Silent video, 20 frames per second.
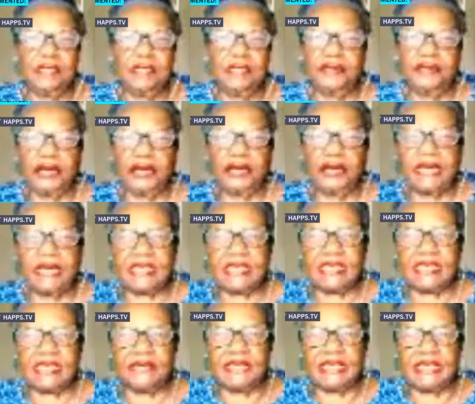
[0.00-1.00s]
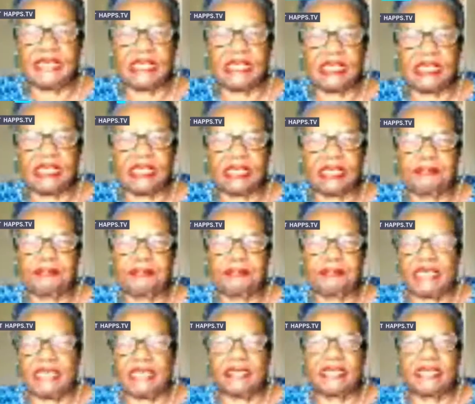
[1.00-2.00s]
broadcast on this
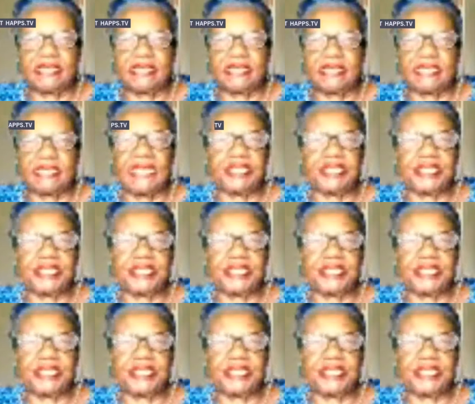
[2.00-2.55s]
particular station,